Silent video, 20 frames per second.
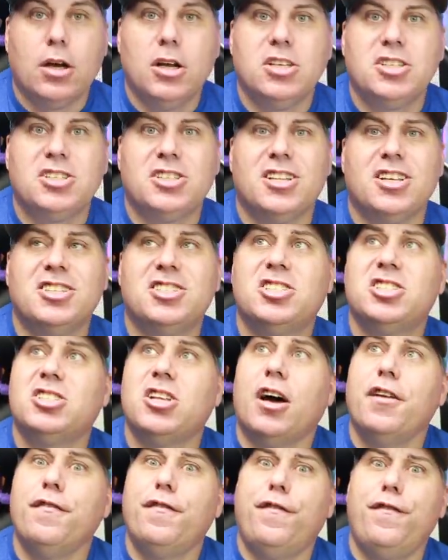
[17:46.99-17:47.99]
It's the
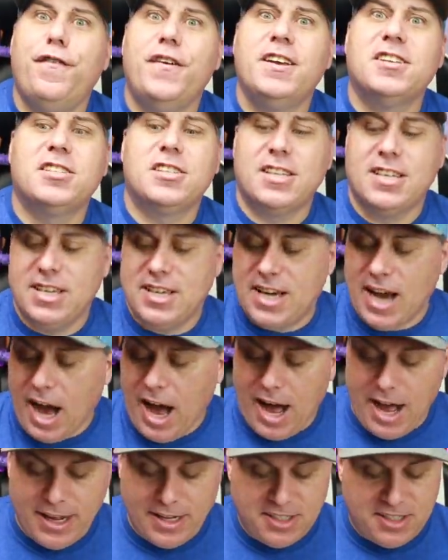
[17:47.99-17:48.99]
Stunfisk
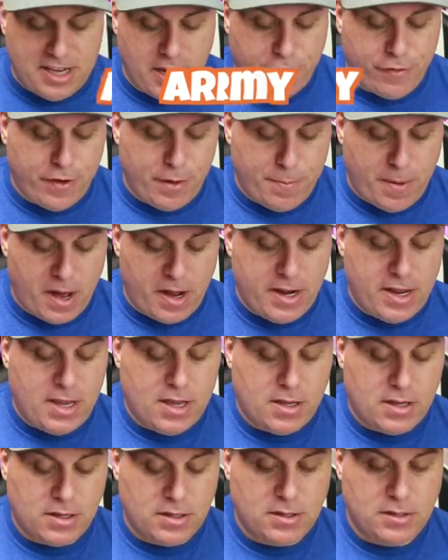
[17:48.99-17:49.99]
gods, everybody.